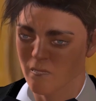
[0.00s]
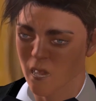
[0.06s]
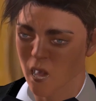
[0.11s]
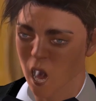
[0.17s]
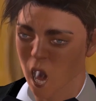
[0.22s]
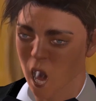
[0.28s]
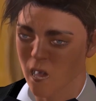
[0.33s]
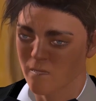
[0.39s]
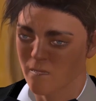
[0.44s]

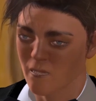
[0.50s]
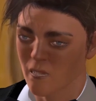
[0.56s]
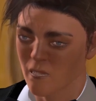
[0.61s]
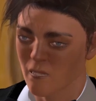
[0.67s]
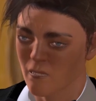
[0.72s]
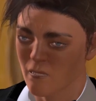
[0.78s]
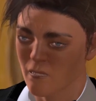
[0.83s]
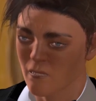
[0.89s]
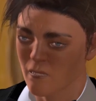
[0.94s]
uh,
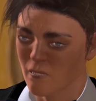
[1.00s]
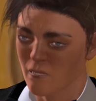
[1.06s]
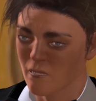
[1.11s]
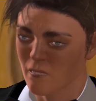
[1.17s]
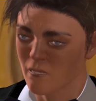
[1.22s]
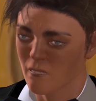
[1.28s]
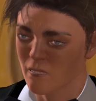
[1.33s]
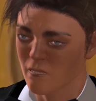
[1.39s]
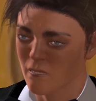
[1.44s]

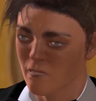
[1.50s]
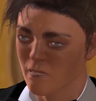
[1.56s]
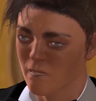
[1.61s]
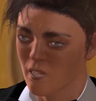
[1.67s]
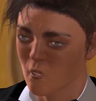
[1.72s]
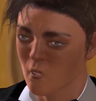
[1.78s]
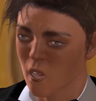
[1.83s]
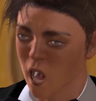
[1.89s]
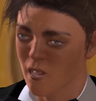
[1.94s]

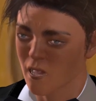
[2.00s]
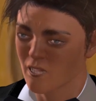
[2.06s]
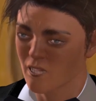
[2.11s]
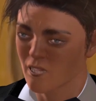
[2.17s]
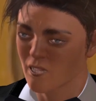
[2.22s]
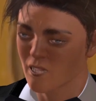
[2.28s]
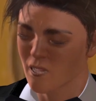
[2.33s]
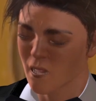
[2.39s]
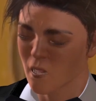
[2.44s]
you're the heart of
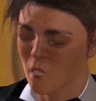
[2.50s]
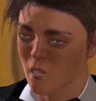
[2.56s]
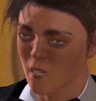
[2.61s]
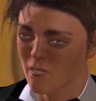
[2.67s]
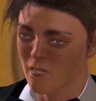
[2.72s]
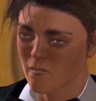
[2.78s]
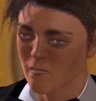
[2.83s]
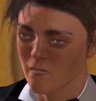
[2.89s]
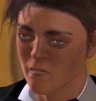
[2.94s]
this
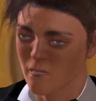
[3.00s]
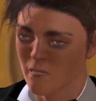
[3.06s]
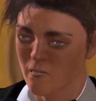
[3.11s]
film.